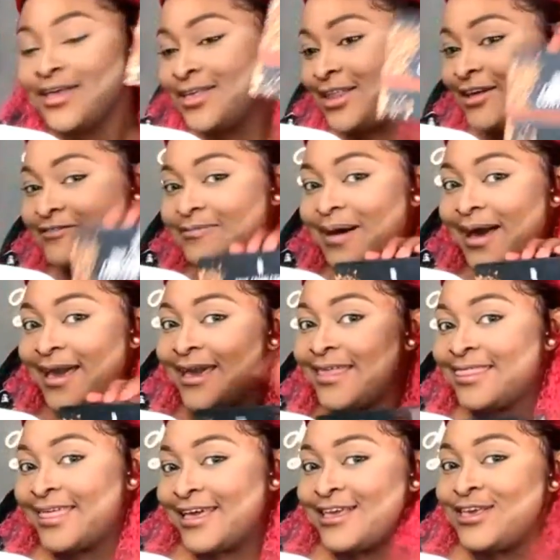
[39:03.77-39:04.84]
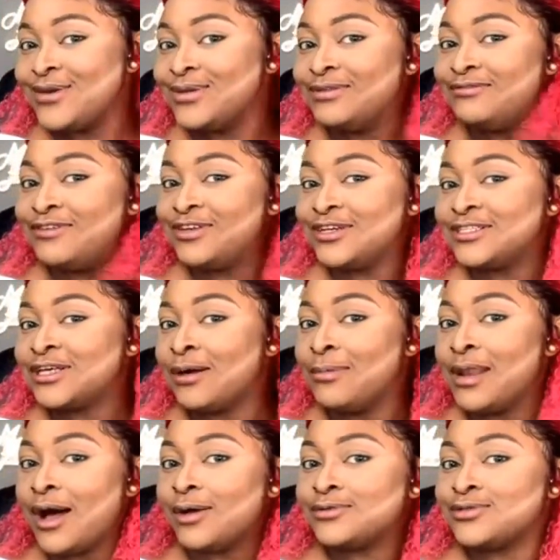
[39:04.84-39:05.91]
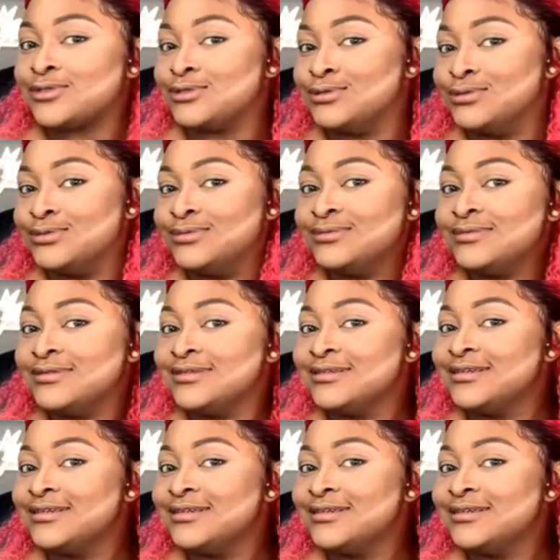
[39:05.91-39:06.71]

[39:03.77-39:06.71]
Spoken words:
You love my hair, thank you. The video is coming out soon.